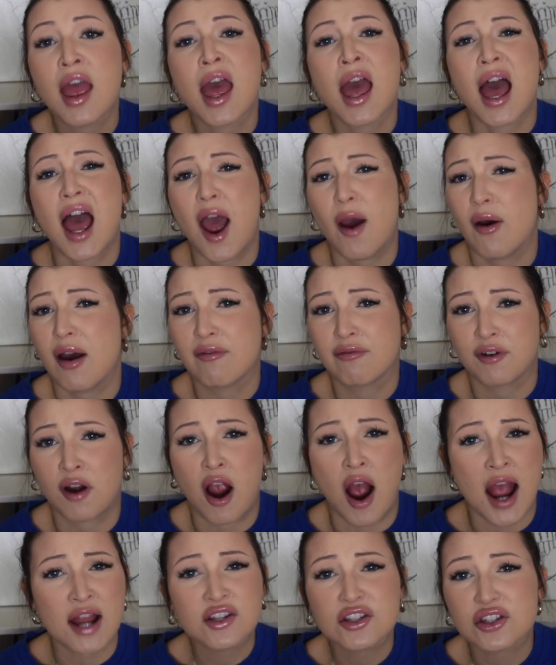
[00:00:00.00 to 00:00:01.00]
However,
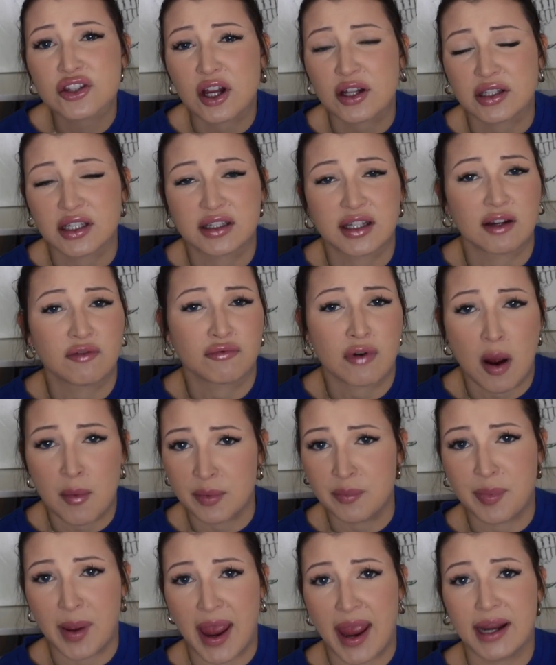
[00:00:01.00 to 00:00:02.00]
I just thought that they
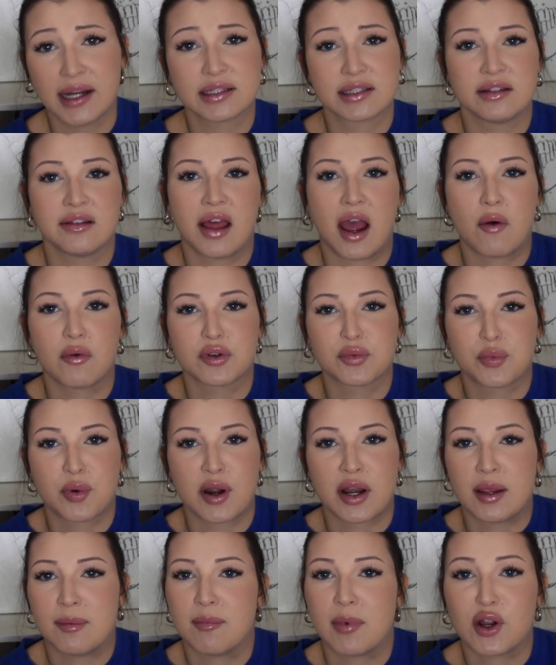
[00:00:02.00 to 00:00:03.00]
robbed banks and that was
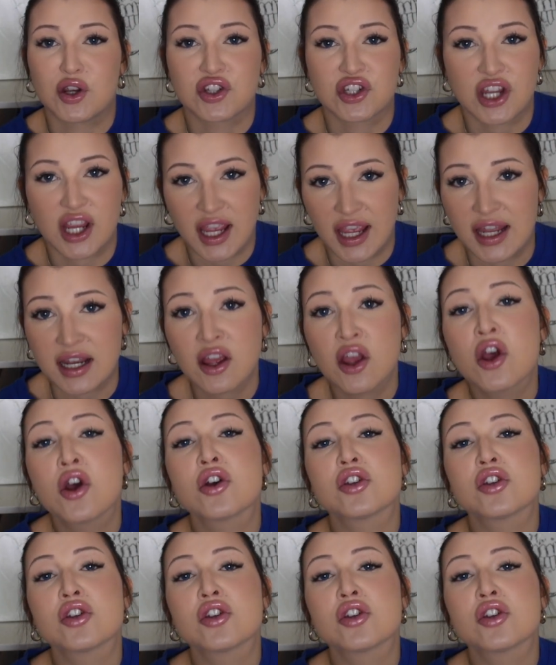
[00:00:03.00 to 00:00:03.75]
pretty much it.